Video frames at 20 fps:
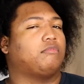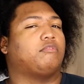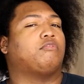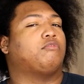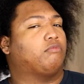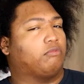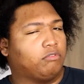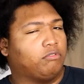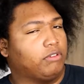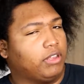
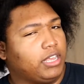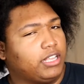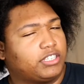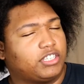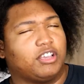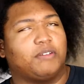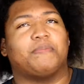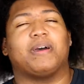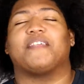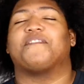you need
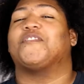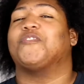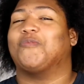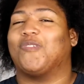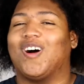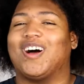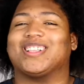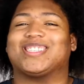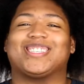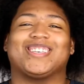to, but if you
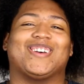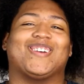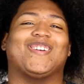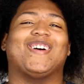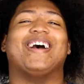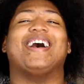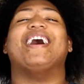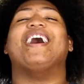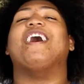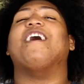want to,